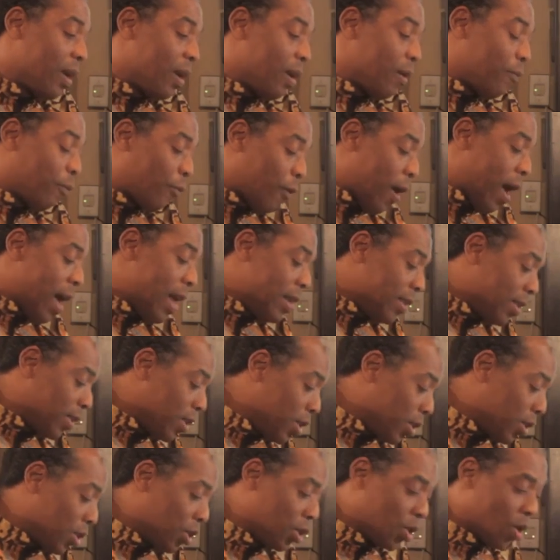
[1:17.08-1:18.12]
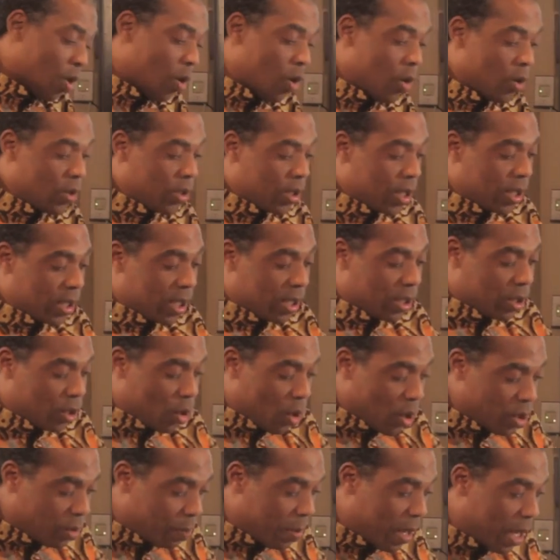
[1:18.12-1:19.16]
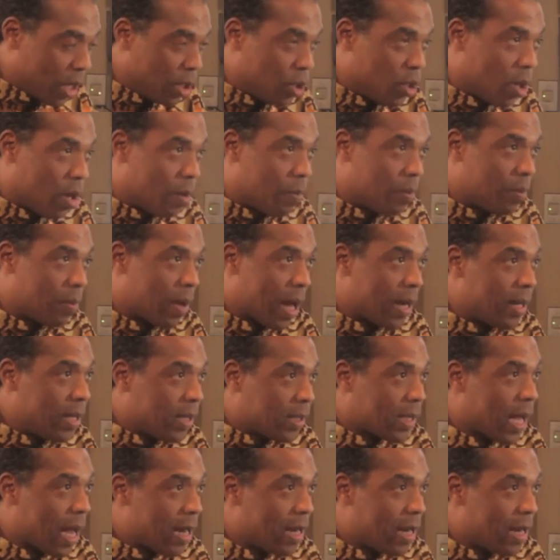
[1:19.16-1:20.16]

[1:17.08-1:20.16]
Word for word: France, this is yours, Belgium. And they sat